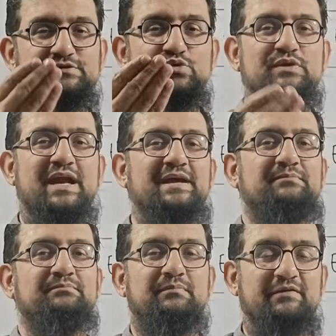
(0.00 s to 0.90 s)
please do
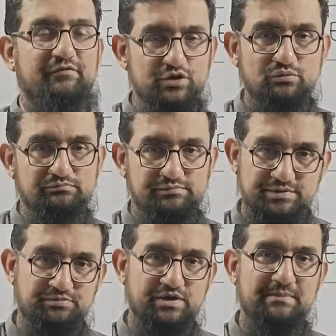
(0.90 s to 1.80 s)
like my video,
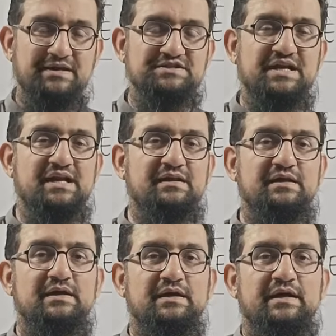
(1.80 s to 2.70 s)
subscribe my
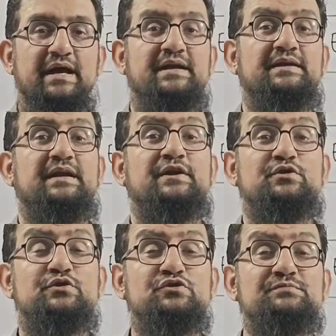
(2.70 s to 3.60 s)
channel and
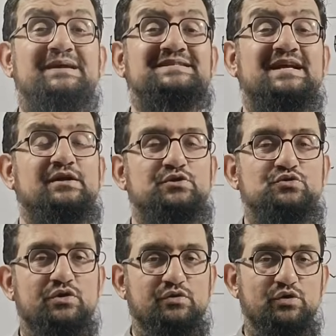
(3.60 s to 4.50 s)
introduce my
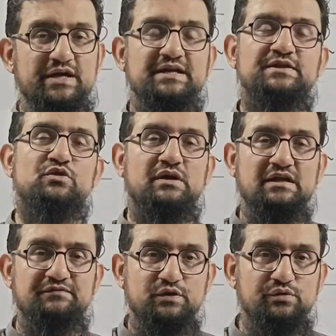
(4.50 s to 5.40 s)
channel to your colleagues,
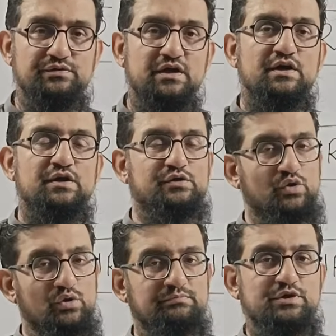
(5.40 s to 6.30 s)
your class fellows,
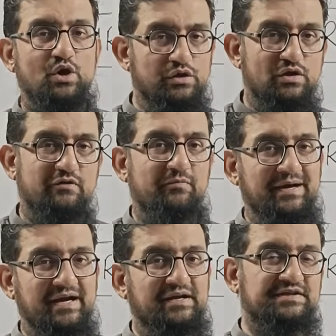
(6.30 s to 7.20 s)
so they also
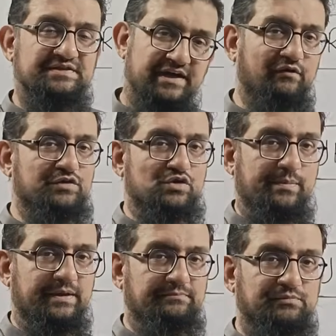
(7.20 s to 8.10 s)
have a better understanding of
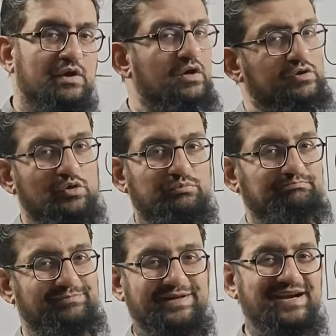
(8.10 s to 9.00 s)
the topic.
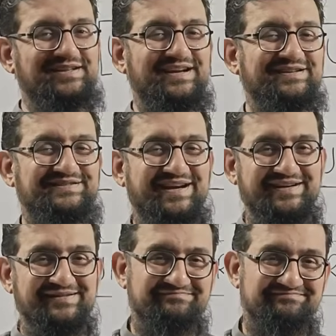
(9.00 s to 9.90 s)
So let's get
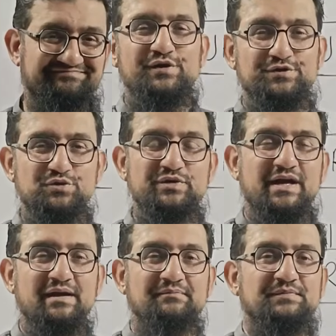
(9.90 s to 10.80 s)
started.
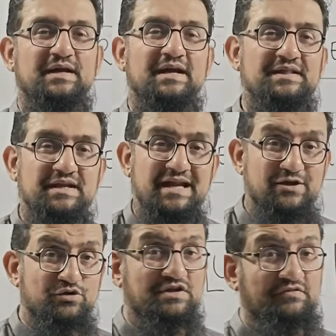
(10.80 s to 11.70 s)
Urea is a
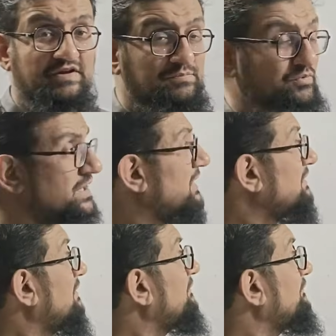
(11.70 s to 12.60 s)
nitrogen waste
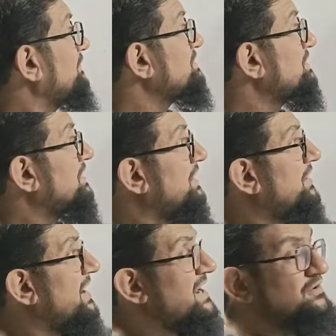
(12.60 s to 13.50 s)
product which is
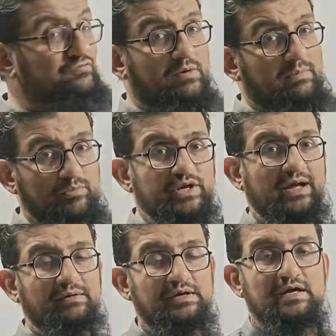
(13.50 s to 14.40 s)
derived from
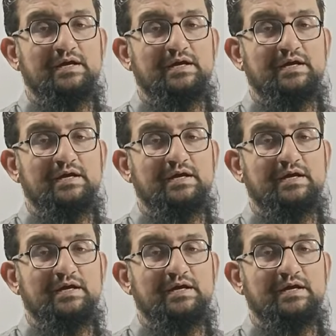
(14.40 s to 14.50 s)
ammonia.